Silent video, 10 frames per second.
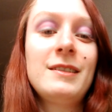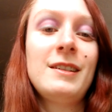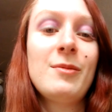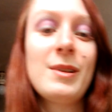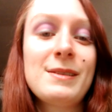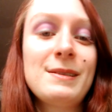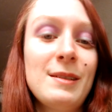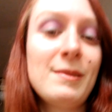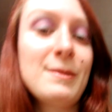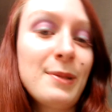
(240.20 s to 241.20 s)
It was
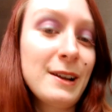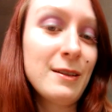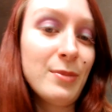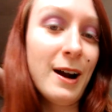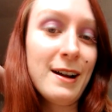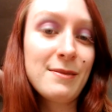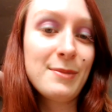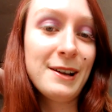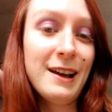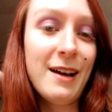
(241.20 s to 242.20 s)
a pretty good price,
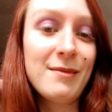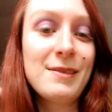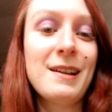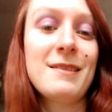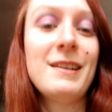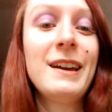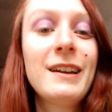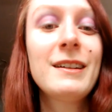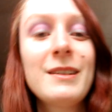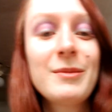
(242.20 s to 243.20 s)
but I was kind of
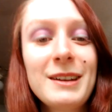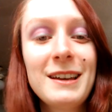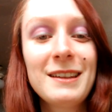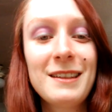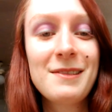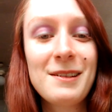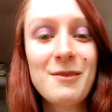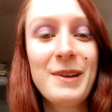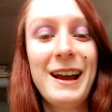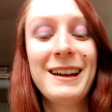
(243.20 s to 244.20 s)
like, oh, I'm going to get this either
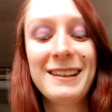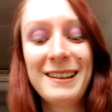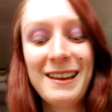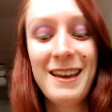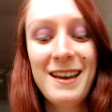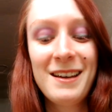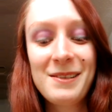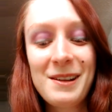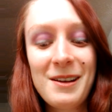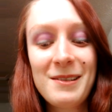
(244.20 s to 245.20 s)
way.
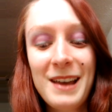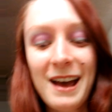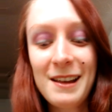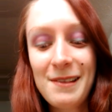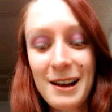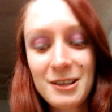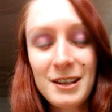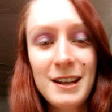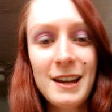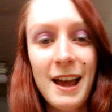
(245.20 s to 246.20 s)
So yeah, it's
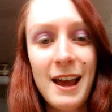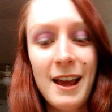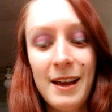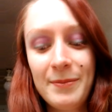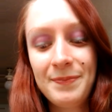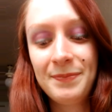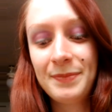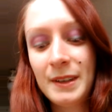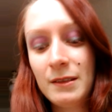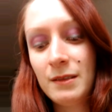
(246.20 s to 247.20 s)
actually
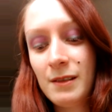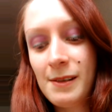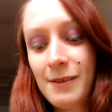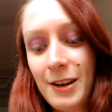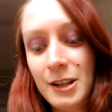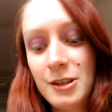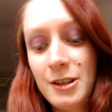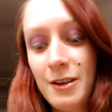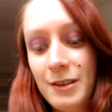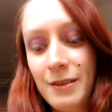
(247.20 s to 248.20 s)
let's see if I can
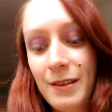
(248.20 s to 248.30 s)
show you.